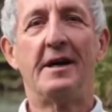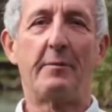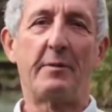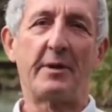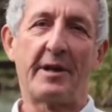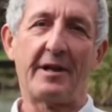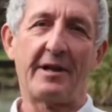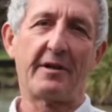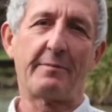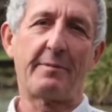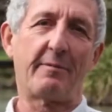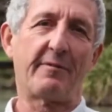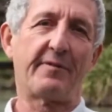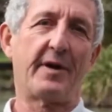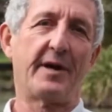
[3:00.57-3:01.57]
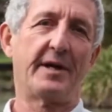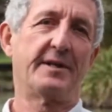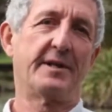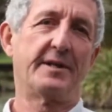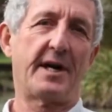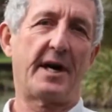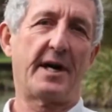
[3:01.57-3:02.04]
But a lot of people
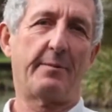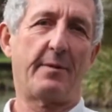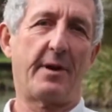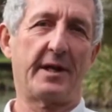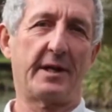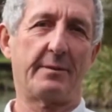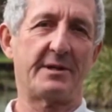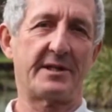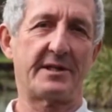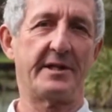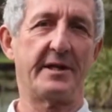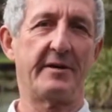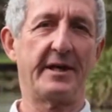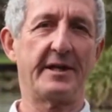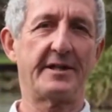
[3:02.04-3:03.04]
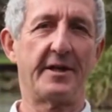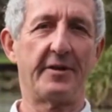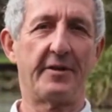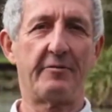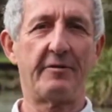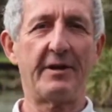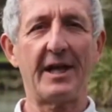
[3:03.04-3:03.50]
find data mining mysterious
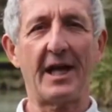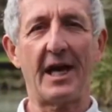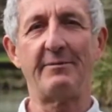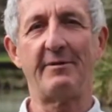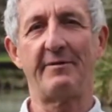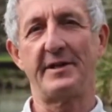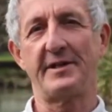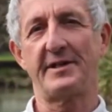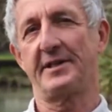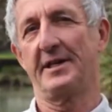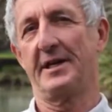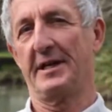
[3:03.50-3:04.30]
and the real aim of this